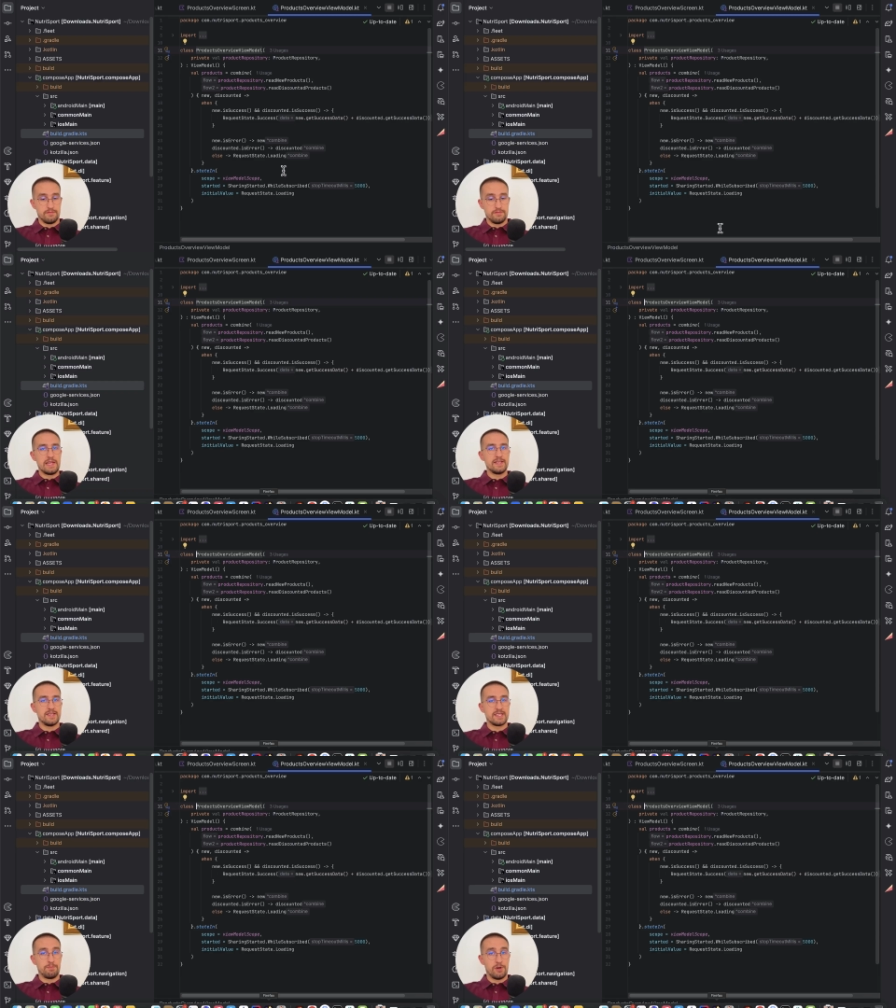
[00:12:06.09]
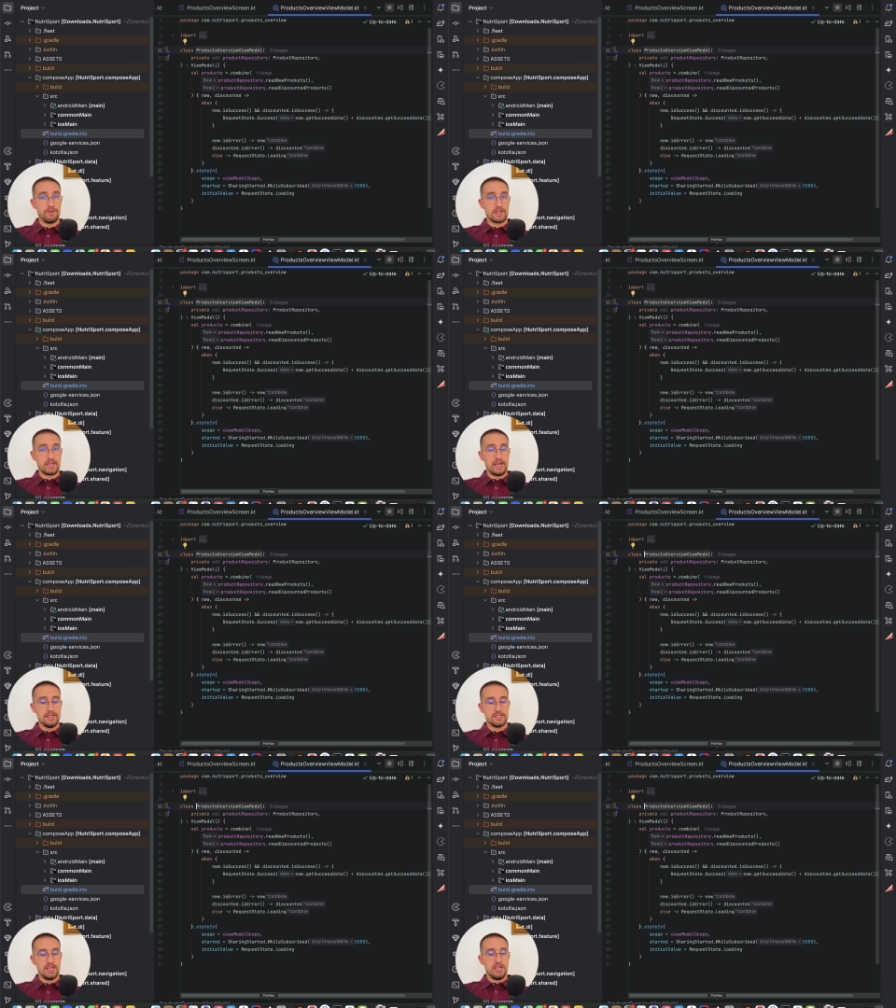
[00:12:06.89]
And this is a perfect
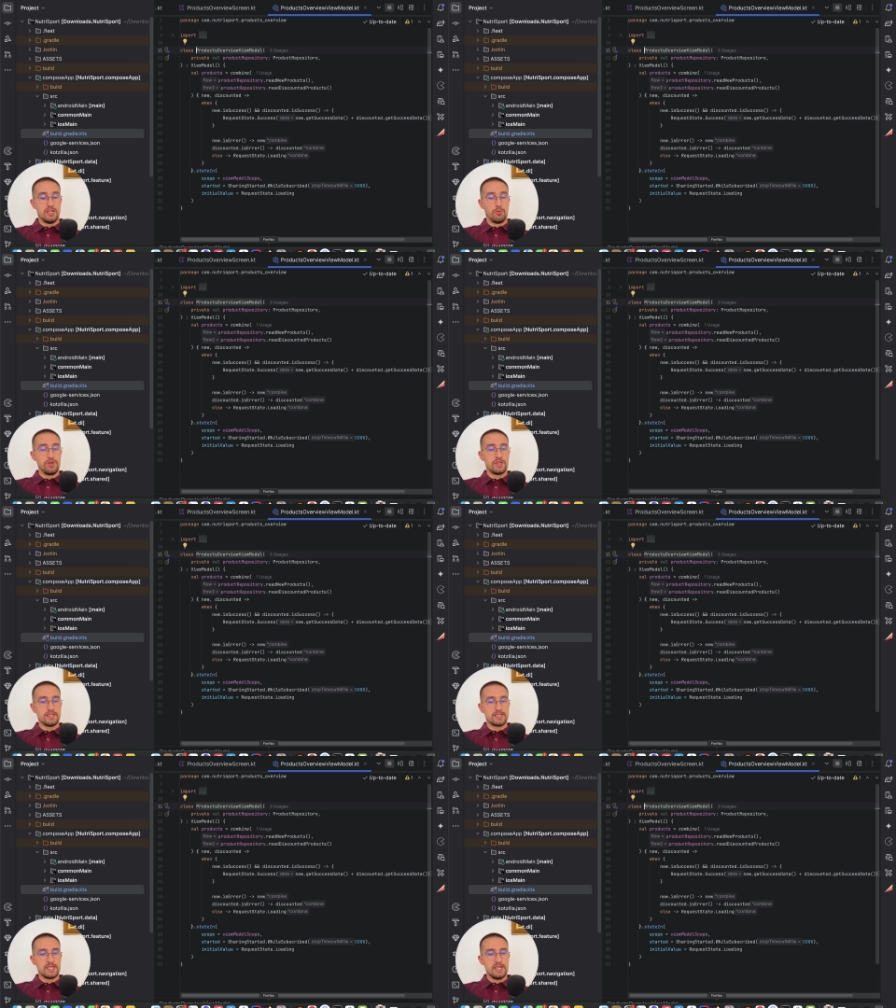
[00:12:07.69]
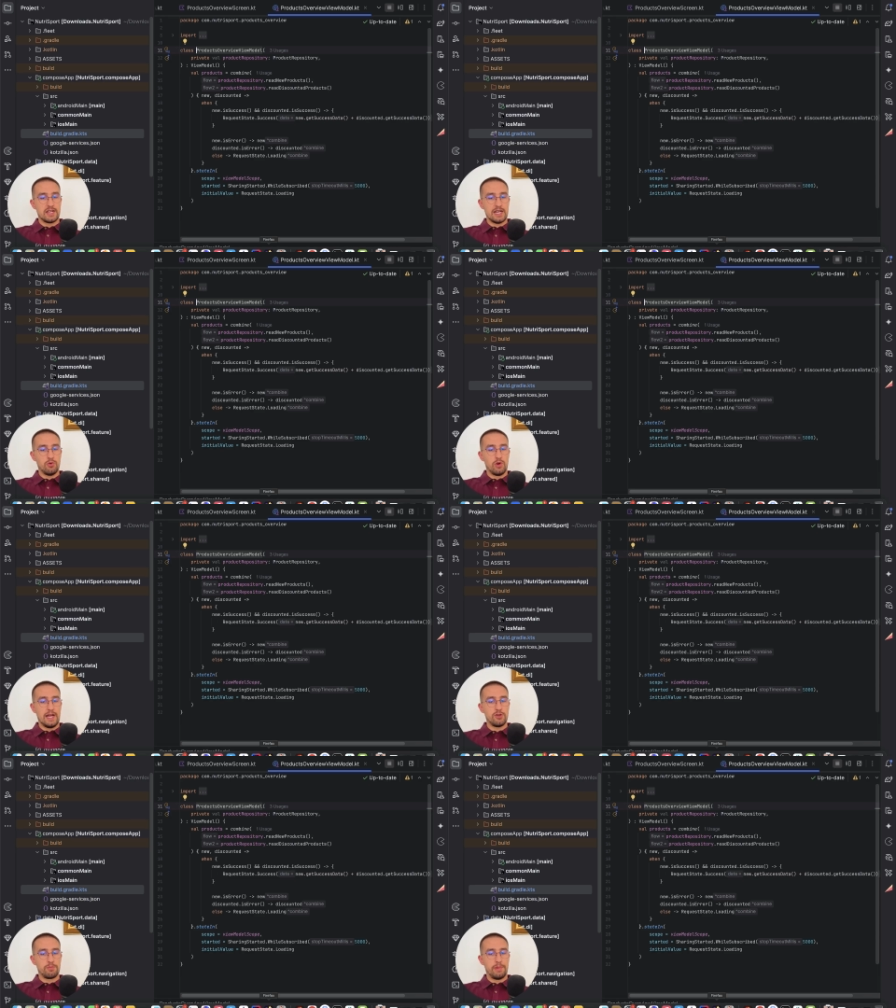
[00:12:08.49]
case where you can see how
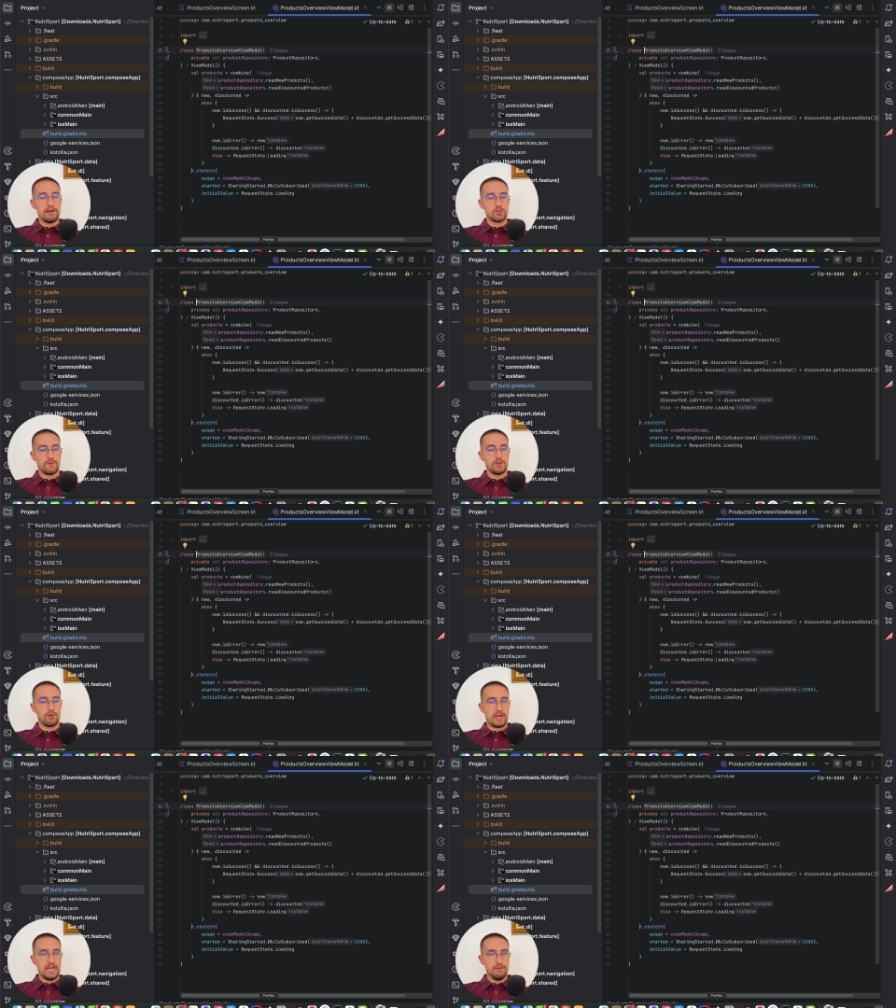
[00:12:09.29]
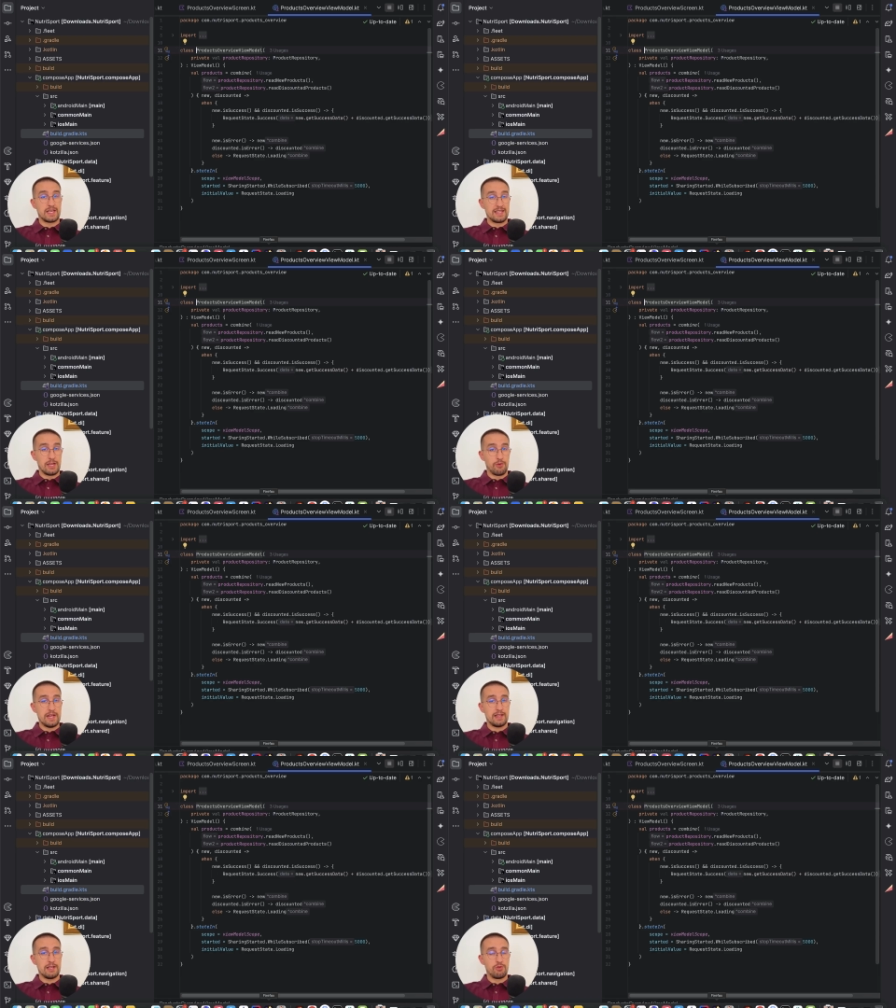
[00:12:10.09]
other parts of your app can
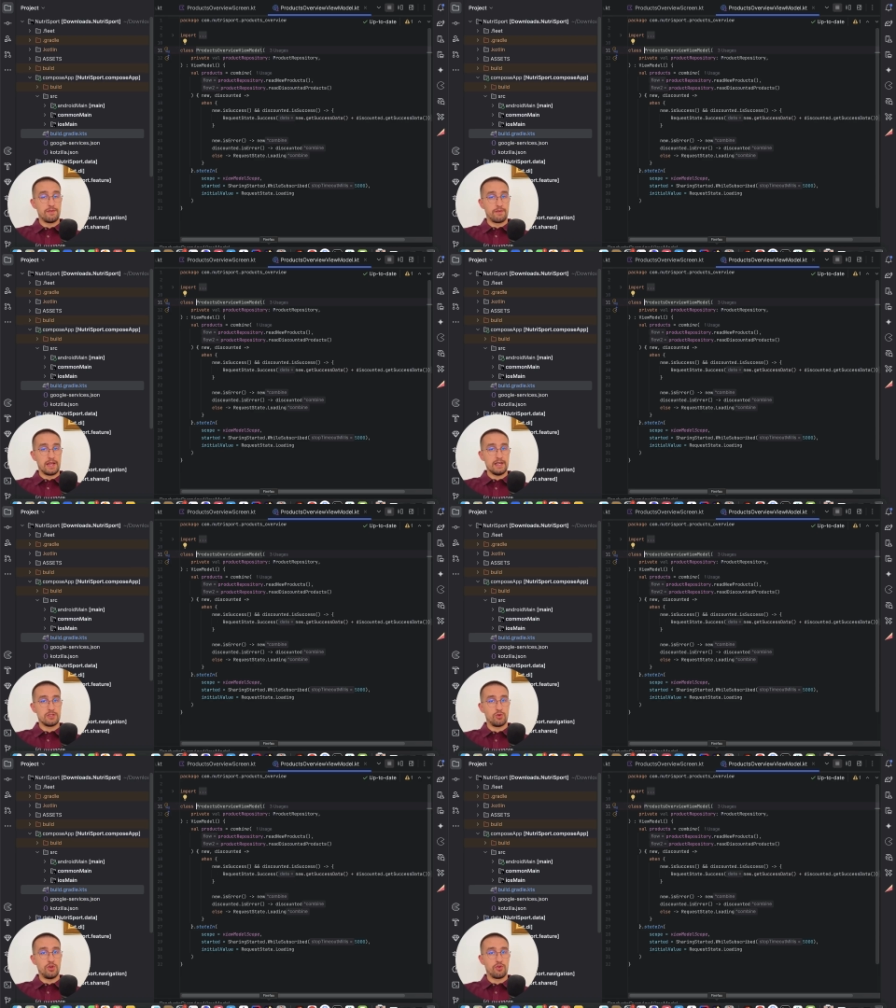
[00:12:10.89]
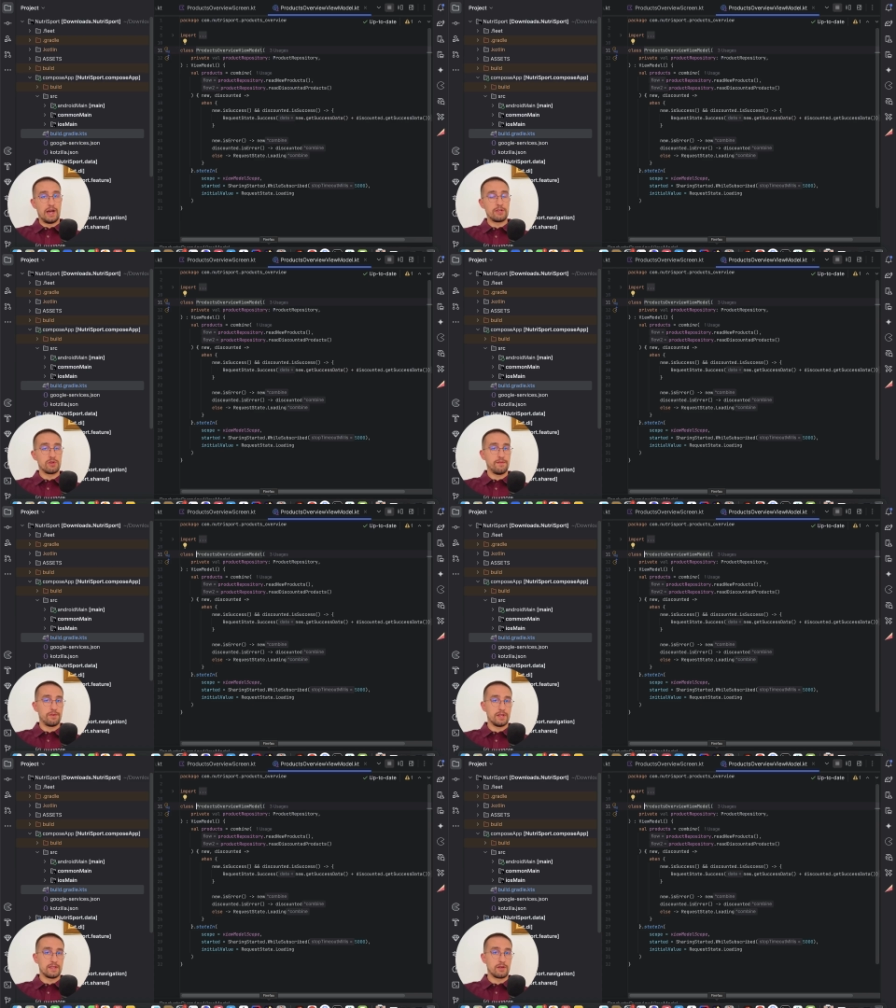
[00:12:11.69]
directly reflect on your other
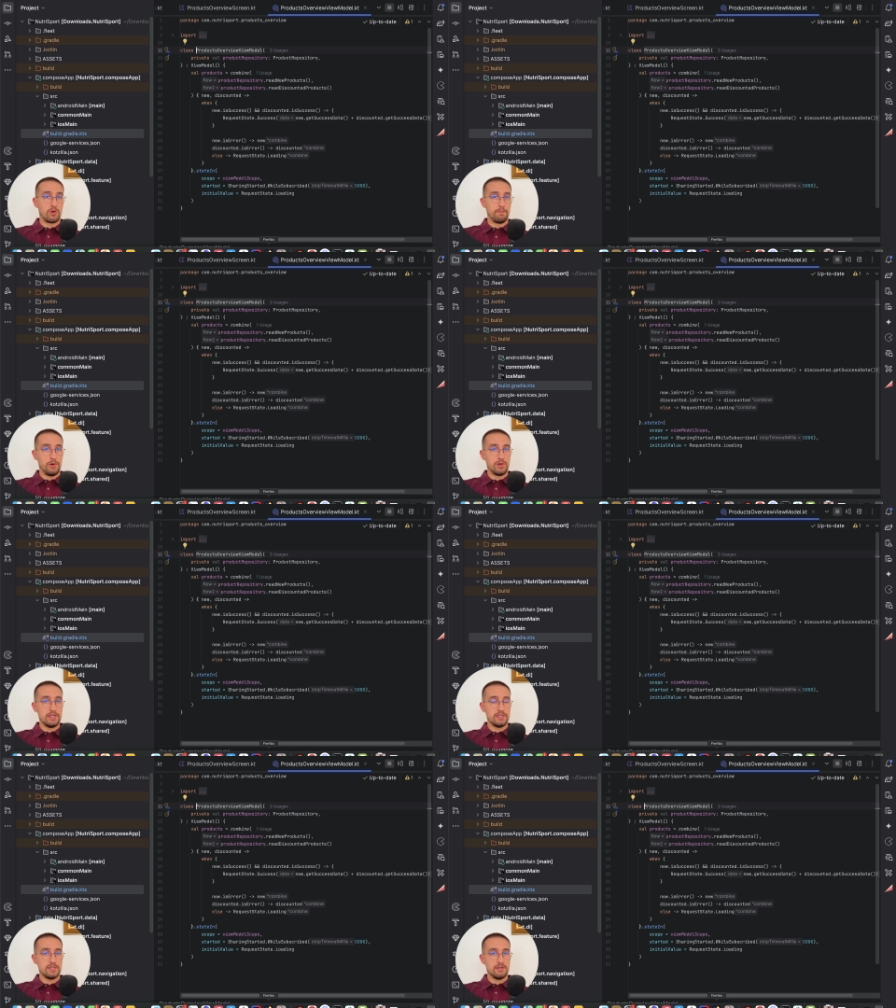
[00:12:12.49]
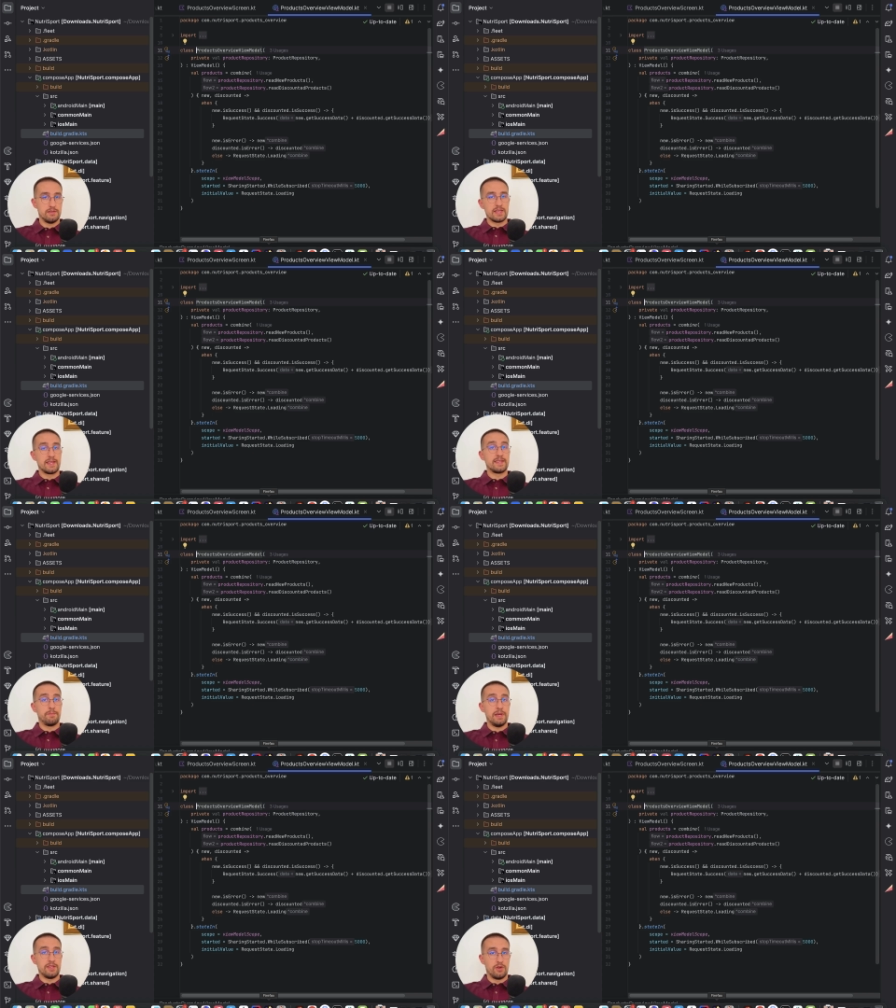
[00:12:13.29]
different components that
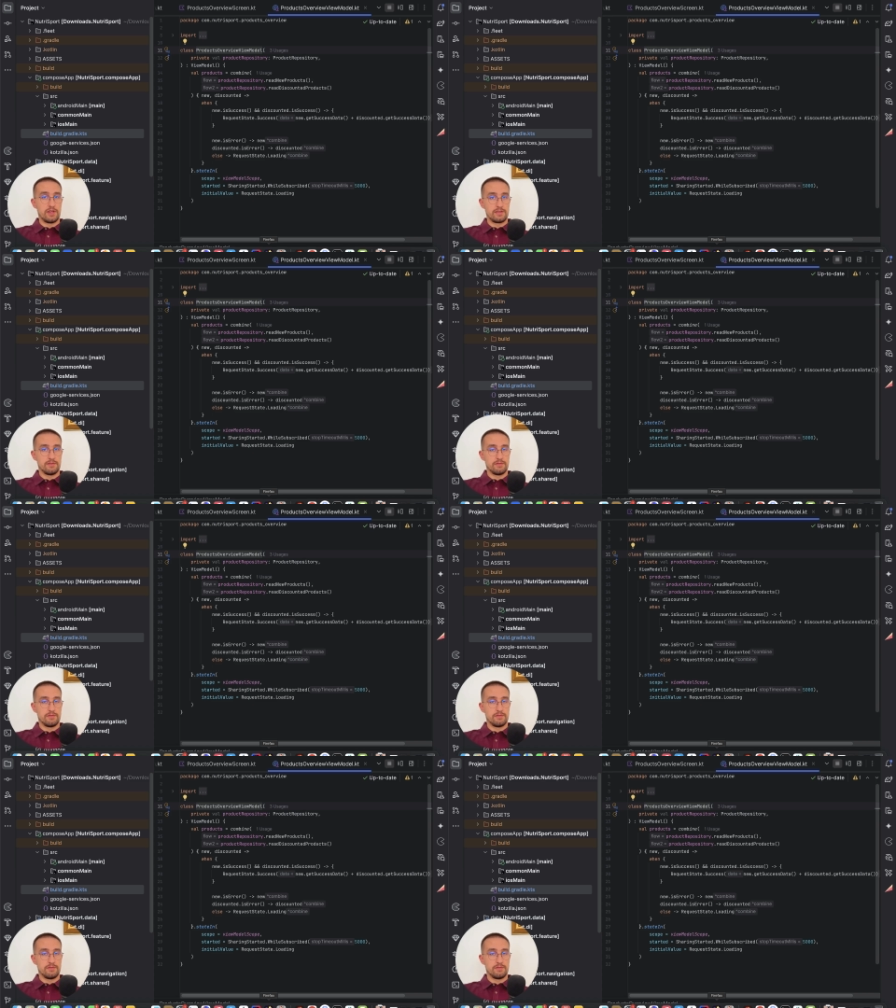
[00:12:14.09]
depend on it.